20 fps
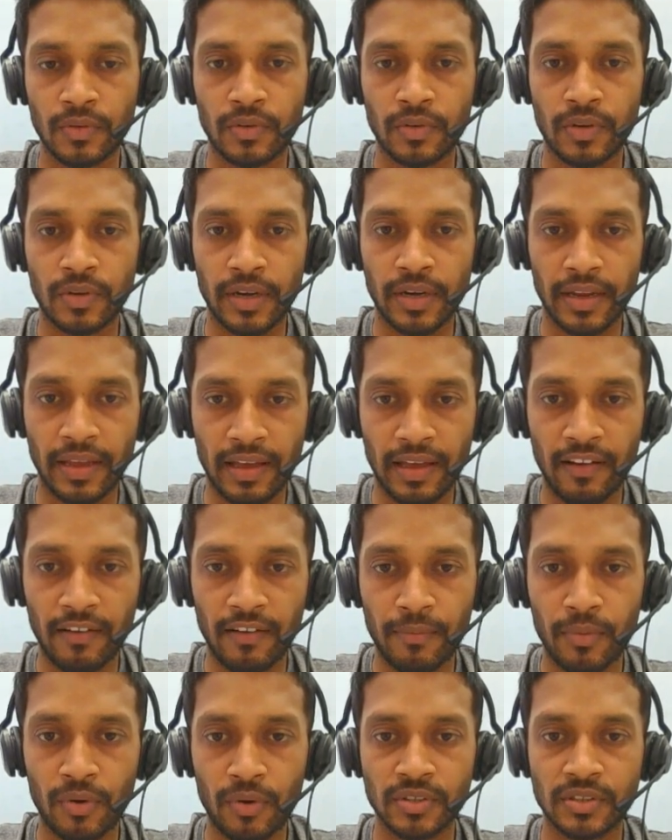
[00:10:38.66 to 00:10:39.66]
Right, I
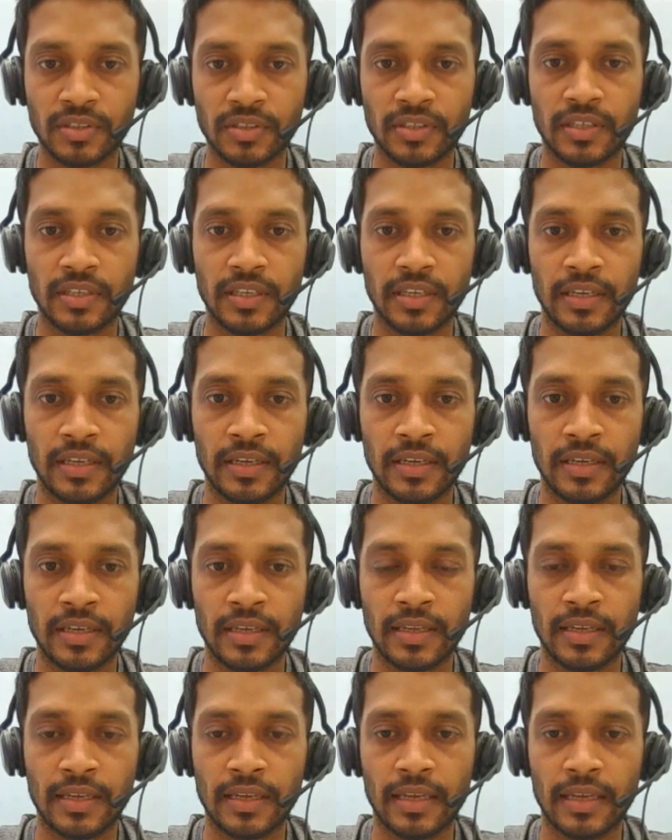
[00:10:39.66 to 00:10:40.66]
have posted it,
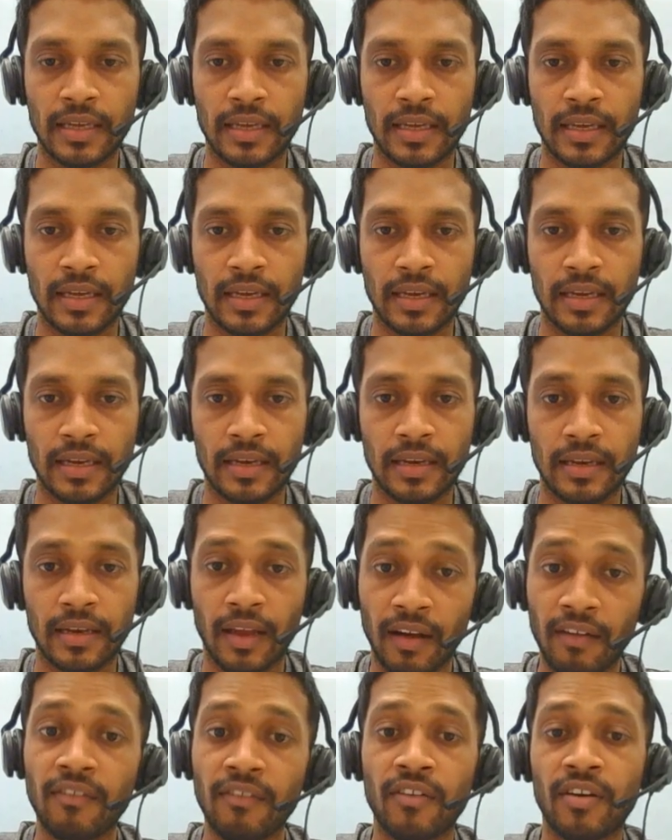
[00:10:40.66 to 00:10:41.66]
and
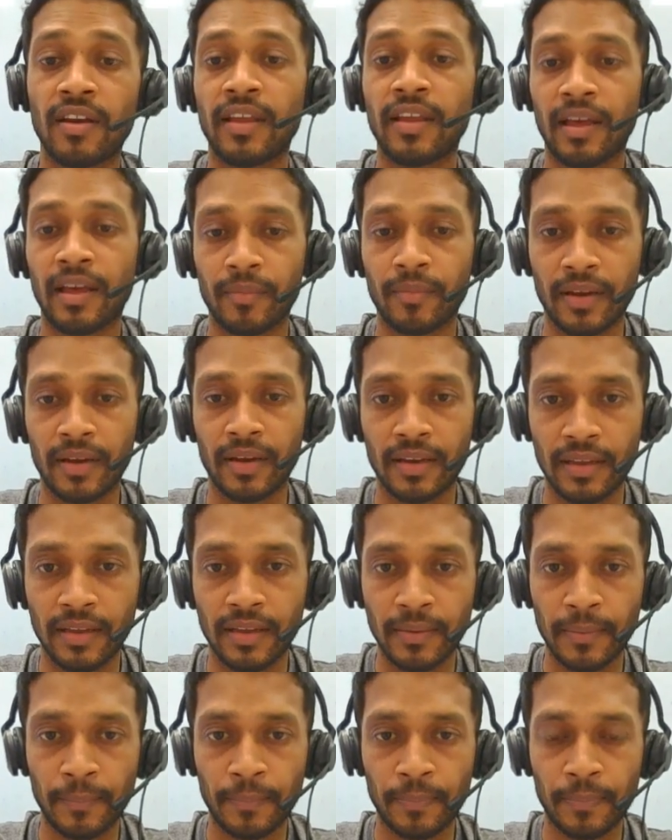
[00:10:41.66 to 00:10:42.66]
now only I'm getting
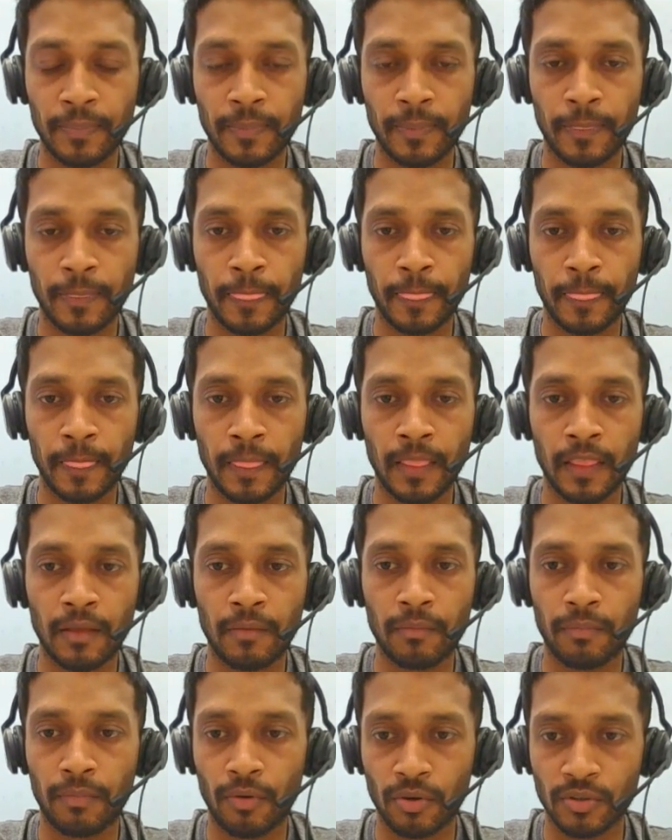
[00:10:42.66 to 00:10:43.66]

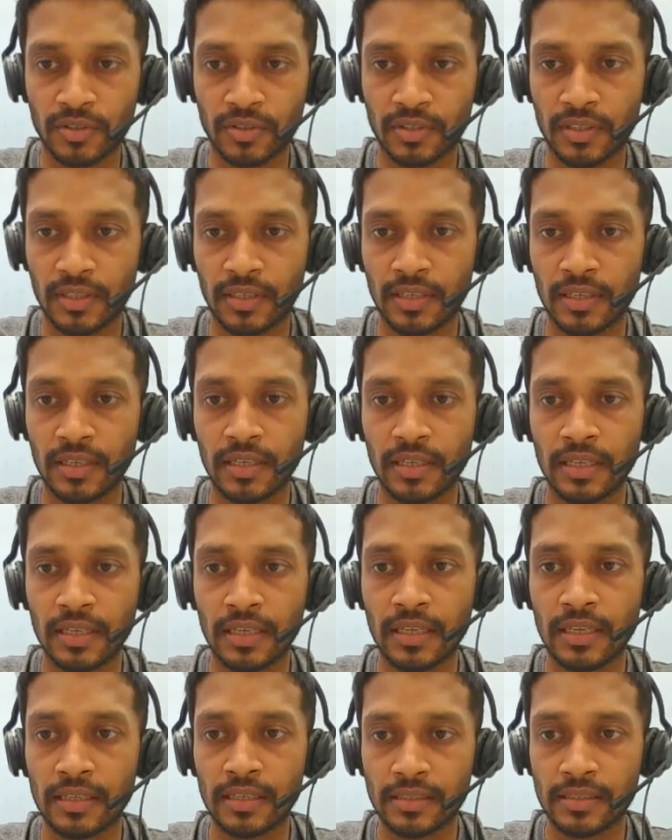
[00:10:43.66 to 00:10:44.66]
posted
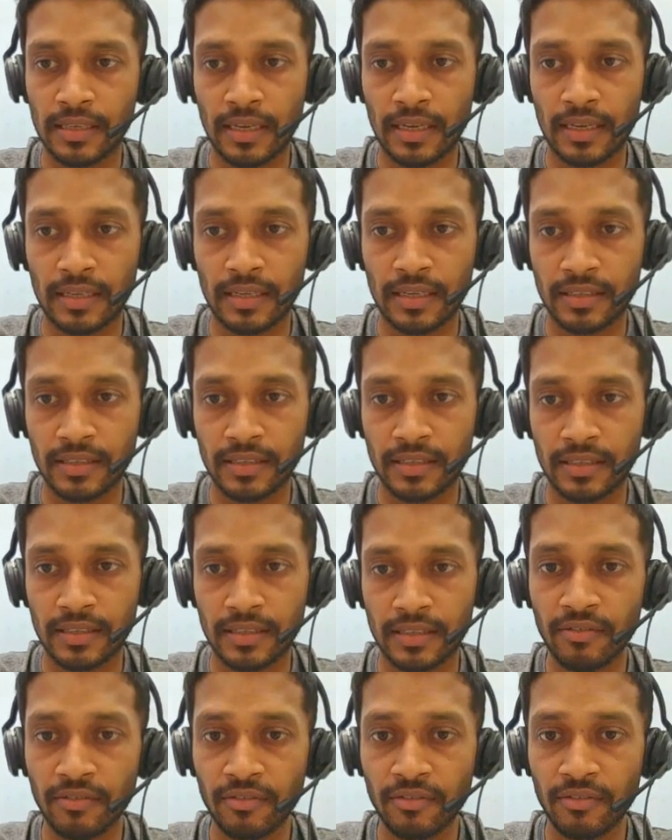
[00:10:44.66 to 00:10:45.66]
sales
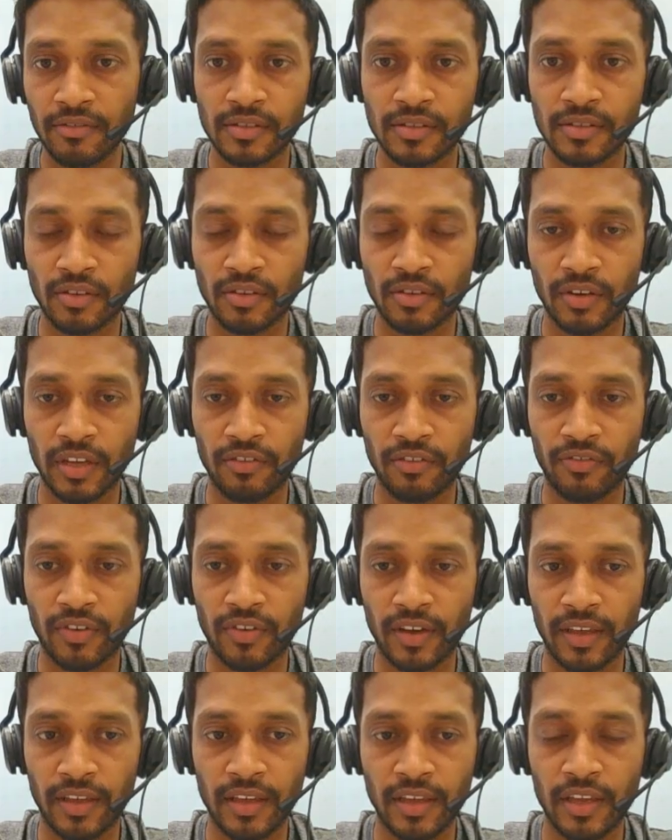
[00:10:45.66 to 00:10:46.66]
invoice. So if
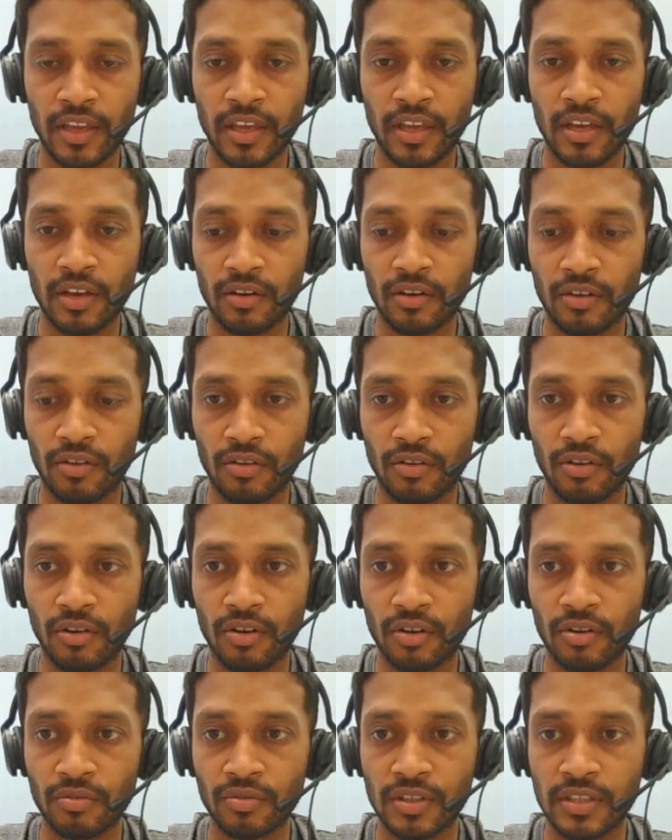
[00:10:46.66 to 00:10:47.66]
I go
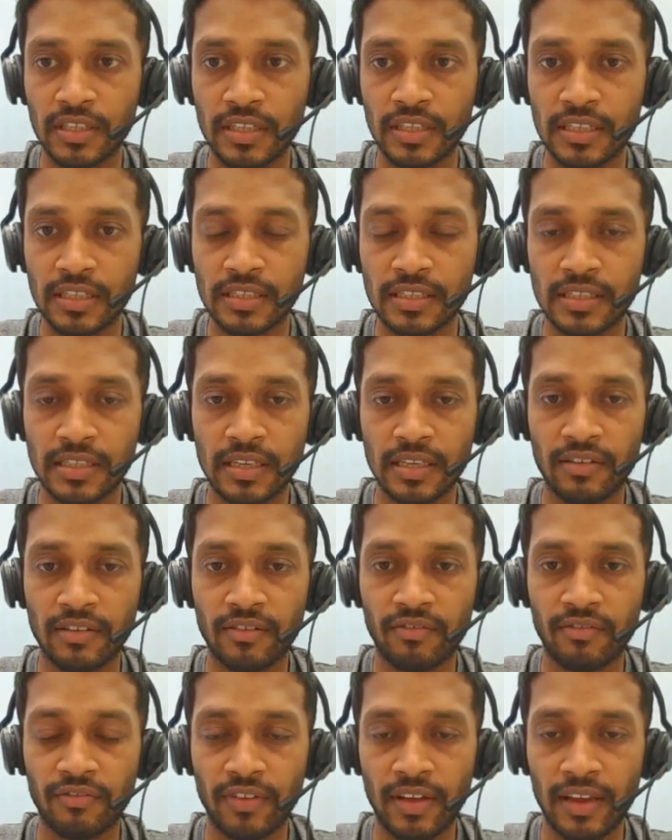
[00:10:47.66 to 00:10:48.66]
to these
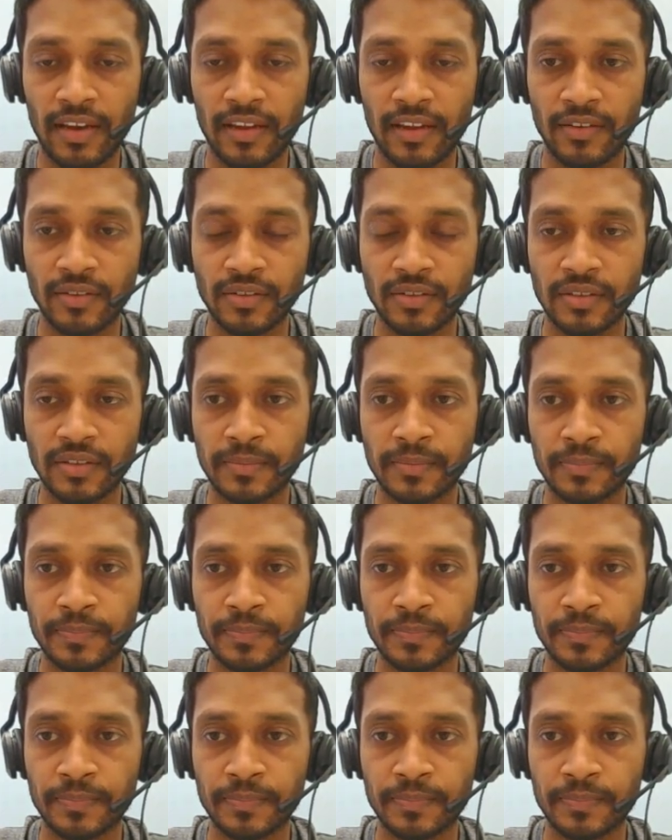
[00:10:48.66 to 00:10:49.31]
values,